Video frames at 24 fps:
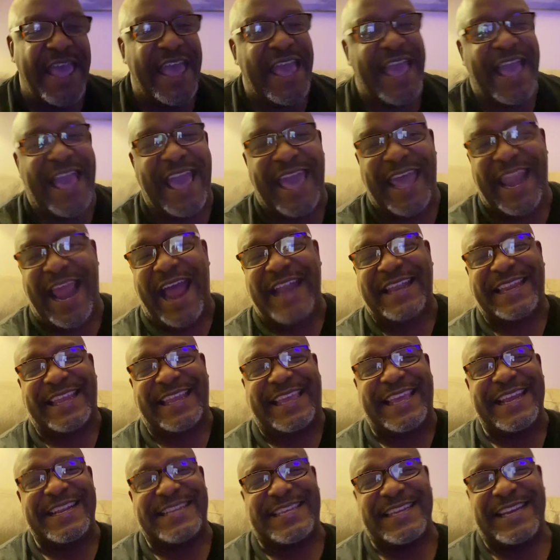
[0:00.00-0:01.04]
And I'd
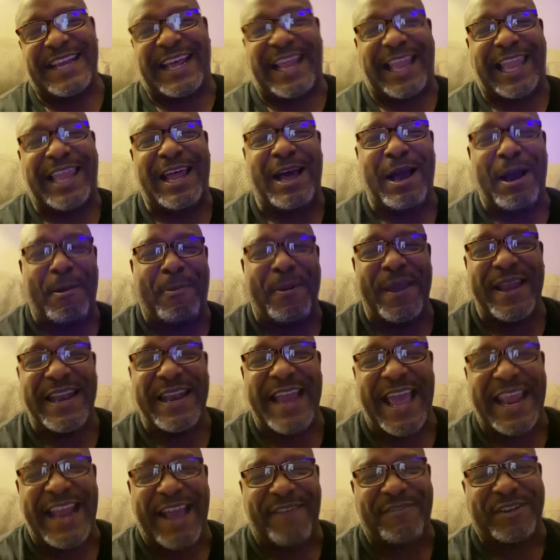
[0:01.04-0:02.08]
get to the club, and
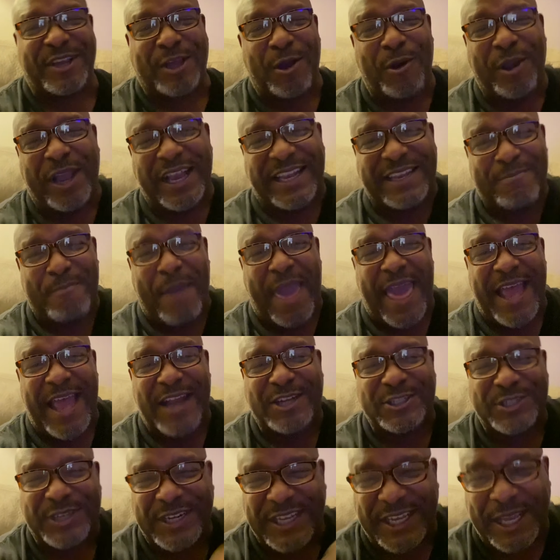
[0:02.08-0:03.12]
they'd have to go get the
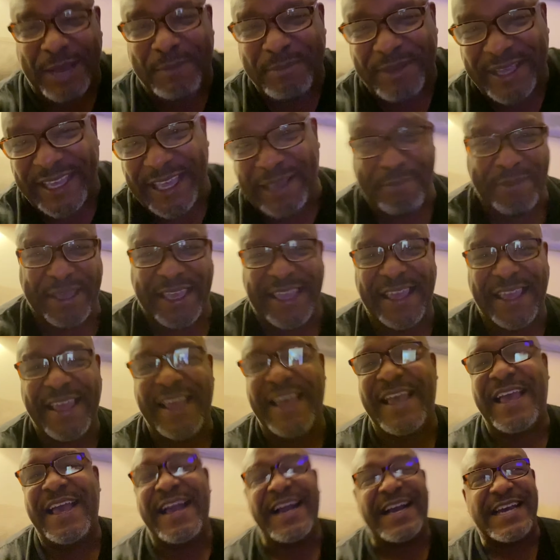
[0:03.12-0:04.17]
manager to come get me
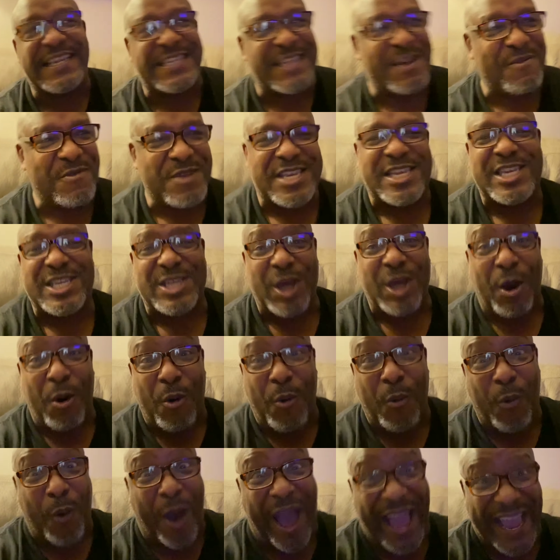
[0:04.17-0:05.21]
because it was so
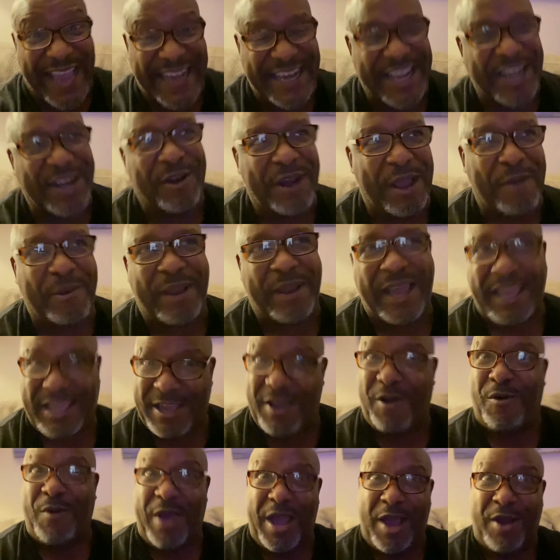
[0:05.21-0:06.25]
white. They were like,
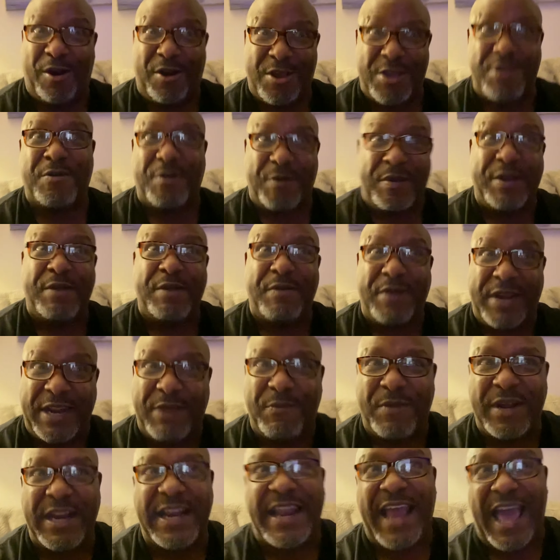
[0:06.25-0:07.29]
yo, hold on, we
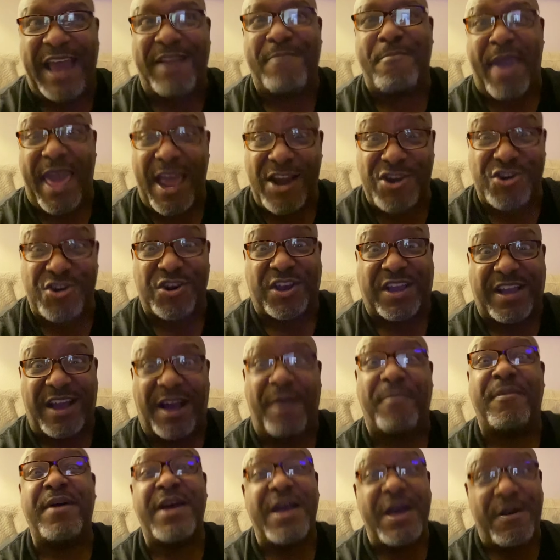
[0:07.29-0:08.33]
need to have the manager
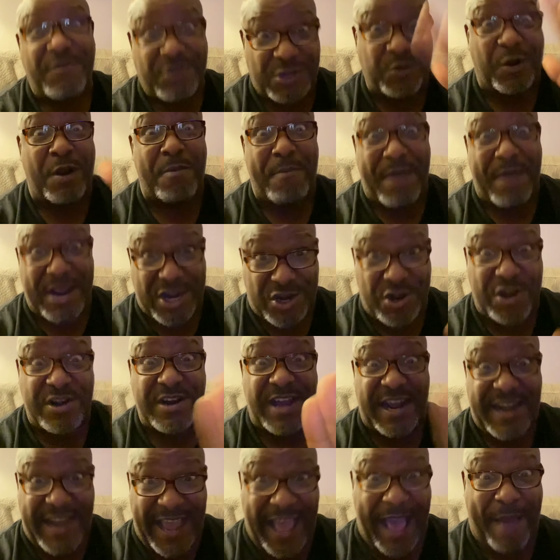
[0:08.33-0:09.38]
come because we want to make sure
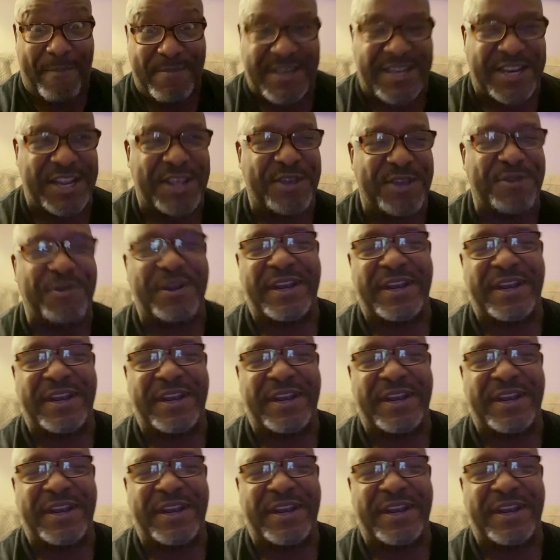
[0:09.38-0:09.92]
nothing happens to you.